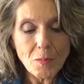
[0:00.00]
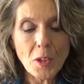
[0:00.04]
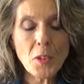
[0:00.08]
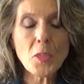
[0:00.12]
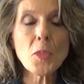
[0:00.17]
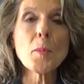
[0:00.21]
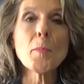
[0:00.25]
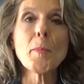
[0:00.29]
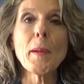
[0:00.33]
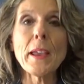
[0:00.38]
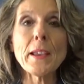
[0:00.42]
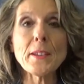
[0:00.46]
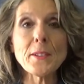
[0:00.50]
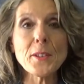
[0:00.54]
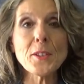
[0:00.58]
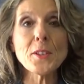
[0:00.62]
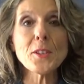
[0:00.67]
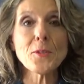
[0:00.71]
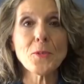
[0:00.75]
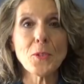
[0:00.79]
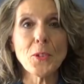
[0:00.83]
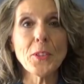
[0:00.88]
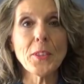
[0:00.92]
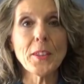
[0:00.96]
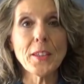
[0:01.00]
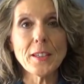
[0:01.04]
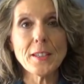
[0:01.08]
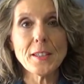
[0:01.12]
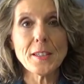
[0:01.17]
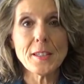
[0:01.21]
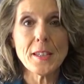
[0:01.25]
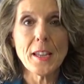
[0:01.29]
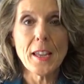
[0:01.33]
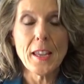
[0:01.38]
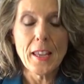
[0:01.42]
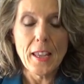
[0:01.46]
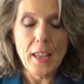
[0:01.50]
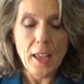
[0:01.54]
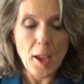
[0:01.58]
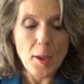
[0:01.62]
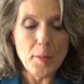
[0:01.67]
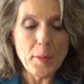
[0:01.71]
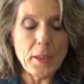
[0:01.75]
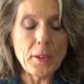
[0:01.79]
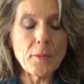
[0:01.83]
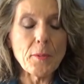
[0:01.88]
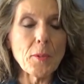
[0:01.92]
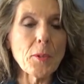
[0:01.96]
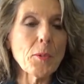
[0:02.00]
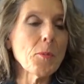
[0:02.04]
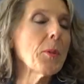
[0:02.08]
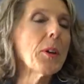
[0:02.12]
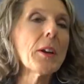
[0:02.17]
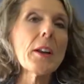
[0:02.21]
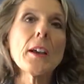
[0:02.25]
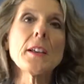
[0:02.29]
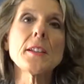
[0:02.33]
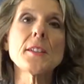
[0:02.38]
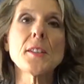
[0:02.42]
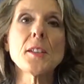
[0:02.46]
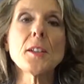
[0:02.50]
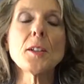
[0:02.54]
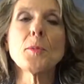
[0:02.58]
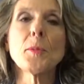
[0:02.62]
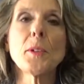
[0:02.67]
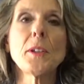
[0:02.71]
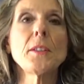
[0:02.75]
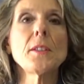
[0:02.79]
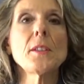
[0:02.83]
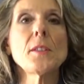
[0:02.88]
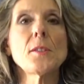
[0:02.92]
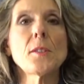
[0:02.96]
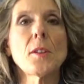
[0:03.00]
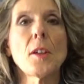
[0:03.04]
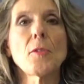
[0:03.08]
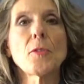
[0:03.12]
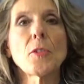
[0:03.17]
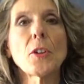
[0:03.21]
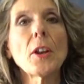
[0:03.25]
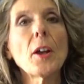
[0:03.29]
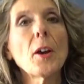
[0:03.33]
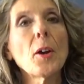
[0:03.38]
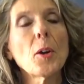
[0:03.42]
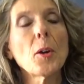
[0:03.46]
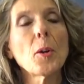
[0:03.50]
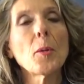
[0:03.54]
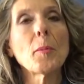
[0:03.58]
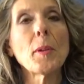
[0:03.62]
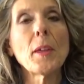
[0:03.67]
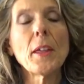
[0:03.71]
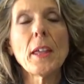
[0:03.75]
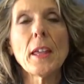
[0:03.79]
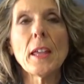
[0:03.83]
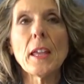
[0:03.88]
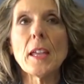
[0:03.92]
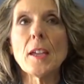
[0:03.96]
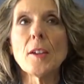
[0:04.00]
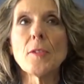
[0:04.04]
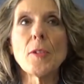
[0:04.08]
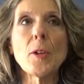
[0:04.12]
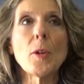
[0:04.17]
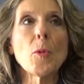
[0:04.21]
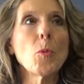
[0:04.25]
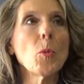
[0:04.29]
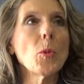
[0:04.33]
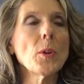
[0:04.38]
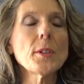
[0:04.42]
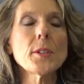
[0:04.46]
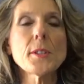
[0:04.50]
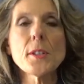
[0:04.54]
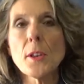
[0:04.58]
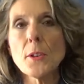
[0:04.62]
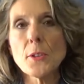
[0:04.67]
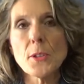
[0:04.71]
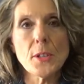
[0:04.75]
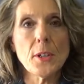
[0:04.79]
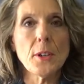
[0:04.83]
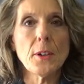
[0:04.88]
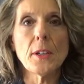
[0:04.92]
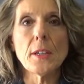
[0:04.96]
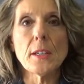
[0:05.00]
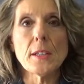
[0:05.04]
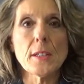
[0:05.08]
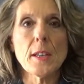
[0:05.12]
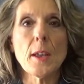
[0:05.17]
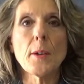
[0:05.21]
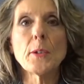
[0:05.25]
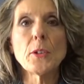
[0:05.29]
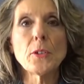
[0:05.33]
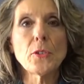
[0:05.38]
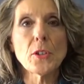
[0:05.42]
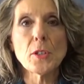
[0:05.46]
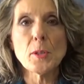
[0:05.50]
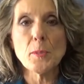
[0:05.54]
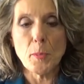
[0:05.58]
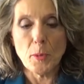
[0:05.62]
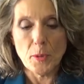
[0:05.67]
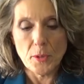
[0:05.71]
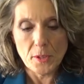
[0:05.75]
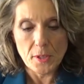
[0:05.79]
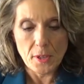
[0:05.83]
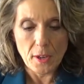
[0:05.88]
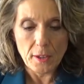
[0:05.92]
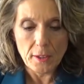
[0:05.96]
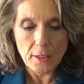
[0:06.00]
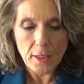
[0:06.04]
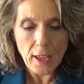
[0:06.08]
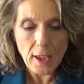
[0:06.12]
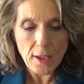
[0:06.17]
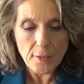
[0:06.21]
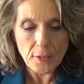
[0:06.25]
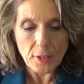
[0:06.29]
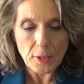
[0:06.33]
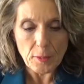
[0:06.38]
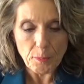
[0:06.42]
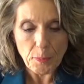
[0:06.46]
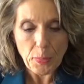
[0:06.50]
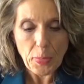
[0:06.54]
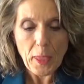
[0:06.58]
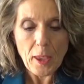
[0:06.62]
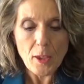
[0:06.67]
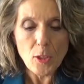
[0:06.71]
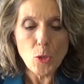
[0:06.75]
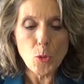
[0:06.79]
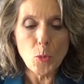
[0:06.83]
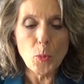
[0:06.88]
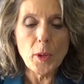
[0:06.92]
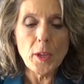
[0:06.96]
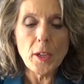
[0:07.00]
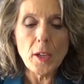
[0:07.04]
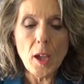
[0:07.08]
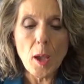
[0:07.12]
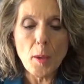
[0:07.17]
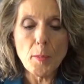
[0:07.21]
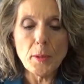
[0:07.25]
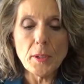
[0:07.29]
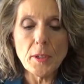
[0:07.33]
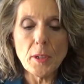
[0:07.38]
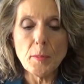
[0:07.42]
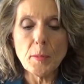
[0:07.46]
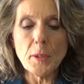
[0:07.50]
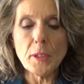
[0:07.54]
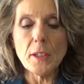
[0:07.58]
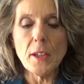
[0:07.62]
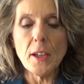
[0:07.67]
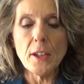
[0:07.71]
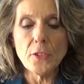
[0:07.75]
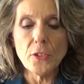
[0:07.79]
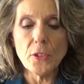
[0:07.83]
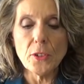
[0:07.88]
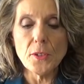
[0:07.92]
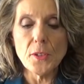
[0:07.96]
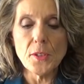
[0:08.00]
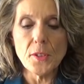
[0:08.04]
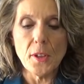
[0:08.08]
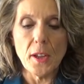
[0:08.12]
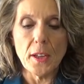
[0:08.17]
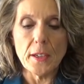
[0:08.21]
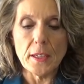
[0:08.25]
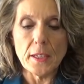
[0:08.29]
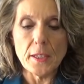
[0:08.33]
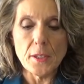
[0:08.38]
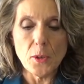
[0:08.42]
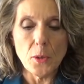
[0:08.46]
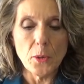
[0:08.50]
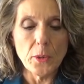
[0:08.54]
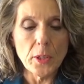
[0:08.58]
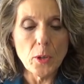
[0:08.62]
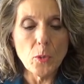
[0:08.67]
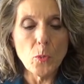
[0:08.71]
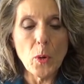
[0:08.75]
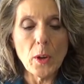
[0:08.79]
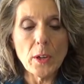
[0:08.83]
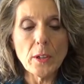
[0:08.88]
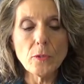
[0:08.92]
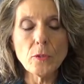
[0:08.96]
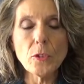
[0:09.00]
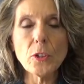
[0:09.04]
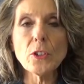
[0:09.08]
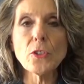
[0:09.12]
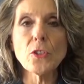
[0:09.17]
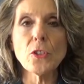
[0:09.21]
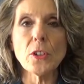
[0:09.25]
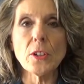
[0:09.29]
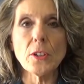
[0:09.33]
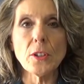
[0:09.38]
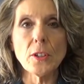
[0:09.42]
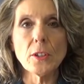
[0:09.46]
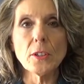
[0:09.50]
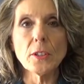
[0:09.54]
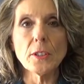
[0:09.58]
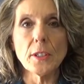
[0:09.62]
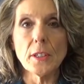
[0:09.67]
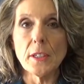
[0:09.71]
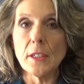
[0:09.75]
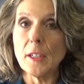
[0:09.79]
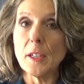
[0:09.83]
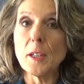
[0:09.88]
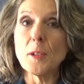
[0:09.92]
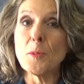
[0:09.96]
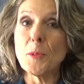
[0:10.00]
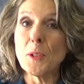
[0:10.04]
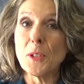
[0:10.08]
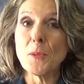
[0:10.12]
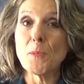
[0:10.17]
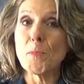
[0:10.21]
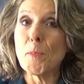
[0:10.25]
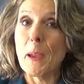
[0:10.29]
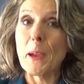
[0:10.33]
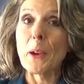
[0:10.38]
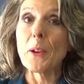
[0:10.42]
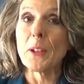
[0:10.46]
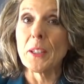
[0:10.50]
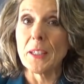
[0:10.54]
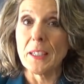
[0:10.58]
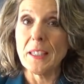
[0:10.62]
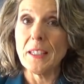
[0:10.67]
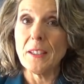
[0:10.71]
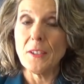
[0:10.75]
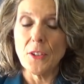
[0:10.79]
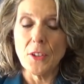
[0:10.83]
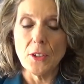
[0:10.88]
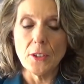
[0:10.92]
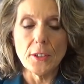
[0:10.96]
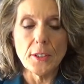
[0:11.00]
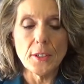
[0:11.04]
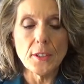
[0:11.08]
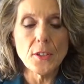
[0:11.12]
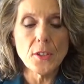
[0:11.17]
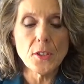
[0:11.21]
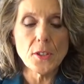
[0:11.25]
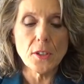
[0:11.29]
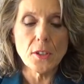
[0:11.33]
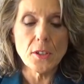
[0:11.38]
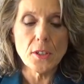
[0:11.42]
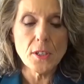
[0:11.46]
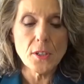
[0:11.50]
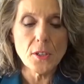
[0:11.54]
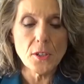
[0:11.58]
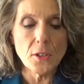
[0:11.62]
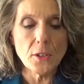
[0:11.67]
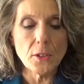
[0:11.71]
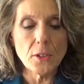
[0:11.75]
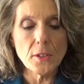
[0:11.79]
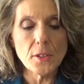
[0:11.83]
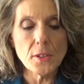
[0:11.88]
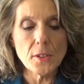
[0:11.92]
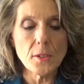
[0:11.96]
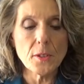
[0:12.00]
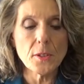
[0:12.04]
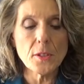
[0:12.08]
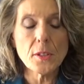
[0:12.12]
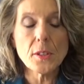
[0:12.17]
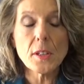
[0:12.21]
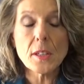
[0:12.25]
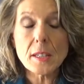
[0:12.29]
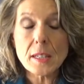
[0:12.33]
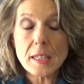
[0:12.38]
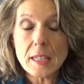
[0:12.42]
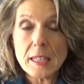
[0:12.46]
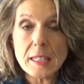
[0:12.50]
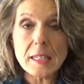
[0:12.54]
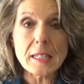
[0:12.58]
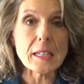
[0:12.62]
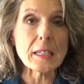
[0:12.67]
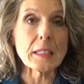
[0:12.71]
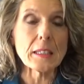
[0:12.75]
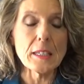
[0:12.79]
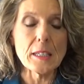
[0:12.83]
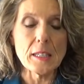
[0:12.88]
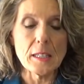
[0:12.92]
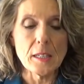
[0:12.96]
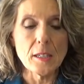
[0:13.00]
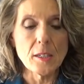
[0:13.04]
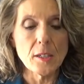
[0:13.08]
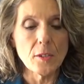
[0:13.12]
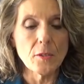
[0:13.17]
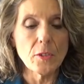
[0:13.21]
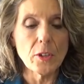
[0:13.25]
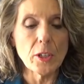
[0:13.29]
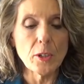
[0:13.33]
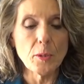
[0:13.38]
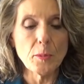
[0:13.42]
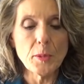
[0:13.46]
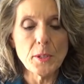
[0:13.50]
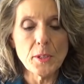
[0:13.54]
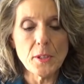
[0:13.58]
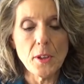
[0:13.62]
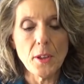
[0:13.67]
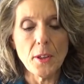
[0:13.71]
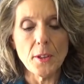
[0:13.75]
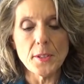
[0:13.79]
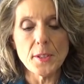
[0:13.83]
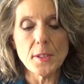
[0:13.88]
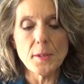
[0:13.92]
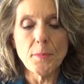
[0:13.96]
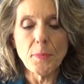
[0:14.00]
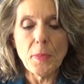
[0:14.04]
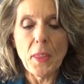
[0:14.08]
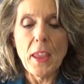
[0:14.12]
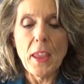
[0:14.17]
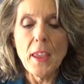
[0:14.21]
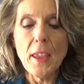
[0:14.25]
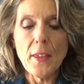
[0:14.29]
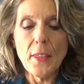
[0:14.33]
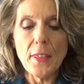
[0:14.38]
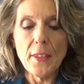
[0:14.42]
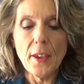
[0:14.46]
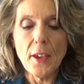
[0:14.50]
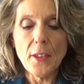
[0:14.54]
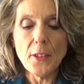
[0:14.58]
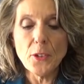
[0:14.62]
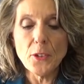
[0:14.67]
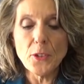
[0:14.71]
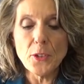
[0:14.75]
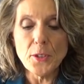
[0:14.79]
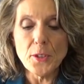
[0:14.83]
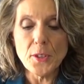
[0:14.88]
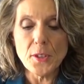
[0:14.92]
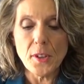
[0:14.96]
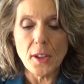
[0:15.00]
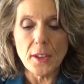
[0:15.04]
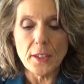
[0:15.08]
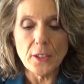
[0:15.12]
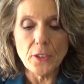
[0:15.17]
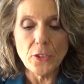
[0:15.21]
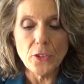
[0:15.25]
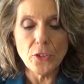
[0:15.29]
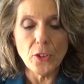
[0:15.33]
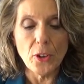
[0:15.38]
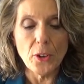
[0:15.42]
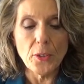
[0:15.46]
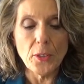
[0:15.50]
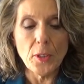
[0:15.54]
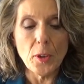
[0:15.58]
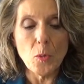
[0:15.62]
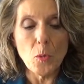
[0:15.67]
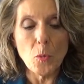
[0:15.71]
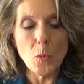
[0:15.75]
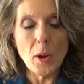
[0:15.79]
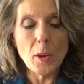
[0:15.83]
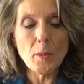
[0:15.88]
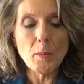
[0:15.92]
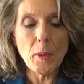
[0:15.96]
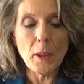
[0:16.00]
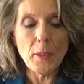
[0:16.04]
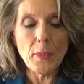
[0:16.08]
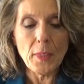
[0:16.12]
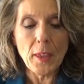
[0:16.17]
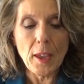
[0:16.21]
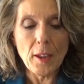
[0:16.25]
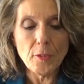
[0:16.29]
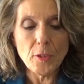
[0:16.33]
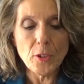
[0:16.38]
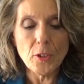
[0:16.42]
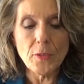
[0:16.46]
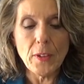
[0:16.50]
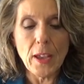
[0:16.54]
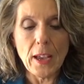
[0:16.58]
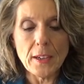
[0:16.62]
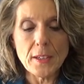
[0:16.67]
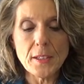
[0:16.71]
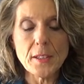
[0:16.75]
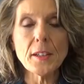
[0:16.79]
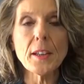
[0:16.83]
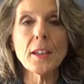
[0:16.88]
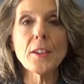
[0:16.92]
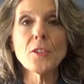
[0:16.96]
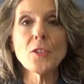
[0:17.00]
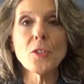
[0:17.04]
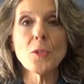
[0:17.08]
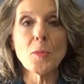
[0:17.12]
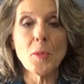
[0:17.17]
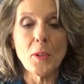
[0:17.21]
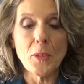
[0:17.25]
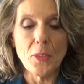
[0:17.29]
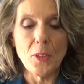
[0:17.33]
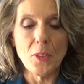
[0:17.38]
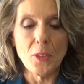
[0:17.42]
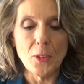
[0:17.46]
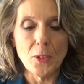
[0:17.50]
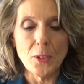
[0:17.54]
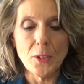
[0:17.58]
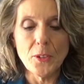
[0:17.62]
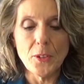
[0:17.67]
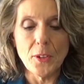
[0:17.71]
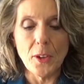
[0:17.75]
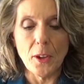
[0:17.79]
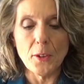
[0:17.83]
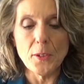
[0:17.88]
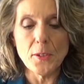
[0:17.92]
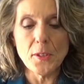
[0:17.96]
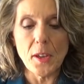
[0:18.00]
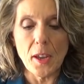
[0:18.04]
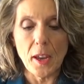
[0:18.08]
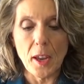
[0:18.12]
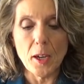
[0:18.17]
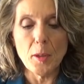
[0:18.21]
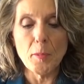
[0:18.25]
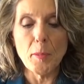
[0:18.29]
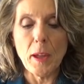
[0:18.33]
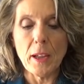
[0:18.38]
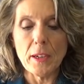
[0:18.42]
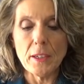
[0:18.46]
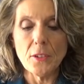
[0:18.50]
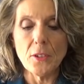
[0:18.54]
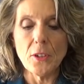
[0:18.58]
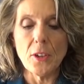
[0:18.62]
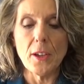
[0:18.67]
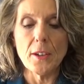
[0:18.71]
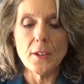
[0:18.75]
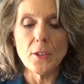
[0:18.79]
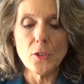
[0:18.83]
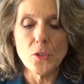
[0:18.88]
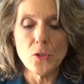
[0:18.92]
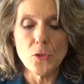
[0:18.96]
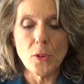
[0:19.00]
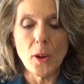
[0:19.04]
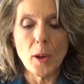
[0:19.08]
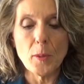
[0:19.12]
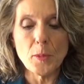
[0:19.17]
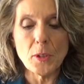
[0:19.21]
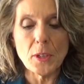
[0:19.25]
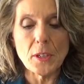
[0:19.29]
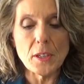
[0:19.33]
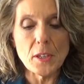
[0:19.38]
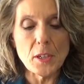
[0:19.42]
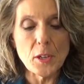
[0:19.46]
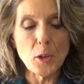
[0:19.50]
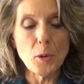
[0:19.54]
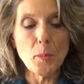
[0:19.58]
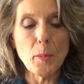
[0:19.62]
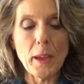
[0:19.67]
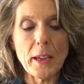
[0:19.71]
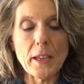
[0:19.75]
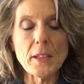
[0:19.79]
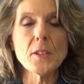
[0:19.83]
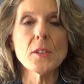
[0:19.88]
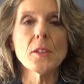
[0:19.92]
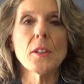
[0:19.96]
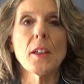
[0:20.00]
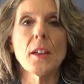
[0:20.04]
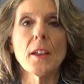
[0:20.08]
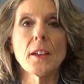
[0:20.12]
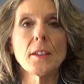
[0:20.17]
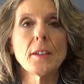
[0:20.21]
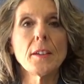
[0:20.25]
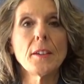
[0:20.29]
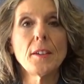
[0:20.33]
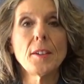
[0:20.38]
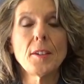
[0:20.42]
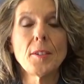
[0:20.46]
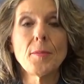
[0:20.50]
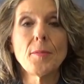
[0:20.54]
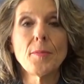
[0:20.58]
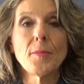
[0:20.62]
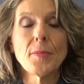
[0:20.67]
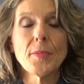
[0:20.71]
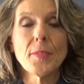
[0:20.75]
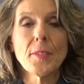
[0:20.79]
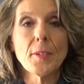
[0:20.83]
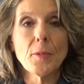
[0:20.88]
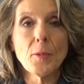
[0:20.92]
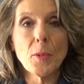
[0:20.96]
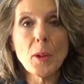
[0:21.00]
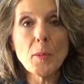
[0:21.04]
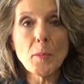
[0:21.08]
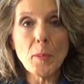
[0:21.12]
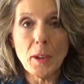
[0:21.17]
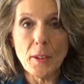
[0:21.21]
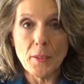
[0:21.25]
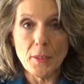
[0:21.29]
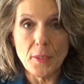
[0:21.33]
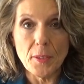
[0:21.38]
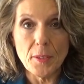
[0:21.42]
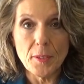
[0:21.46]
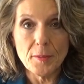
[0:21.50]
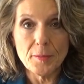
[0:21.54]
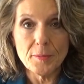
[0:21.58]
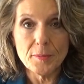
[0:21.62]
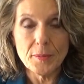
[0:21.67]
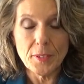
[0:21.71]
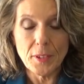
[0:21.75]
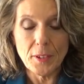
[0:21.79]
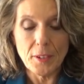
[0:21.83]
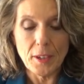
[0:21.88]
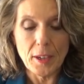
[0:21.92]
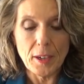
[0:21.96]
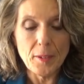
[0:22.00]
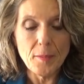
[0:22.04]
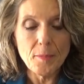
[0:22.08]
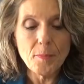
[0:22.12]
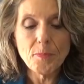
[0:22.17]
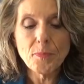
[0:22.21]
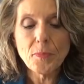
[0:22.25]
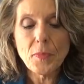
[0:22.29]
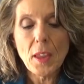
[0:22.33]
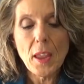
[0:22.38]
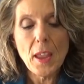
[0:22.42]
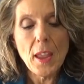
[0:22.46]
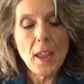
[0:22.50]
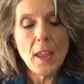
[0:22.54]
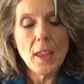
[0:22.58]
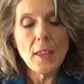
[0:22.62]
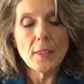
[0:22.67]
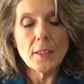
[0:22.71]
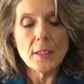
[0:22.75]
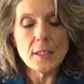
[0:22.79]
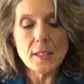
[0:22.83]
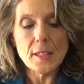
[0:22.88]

the basis for this i mean when i sit and read the stuff at home if it weren't so serious i would just burst out laughing three epidemiological studies only one of which yielded and it was barely yielded statistical statistically significant results the other two studies showed that one month after vaccination with the third dose antibody titers dropped to near baseline one month all right the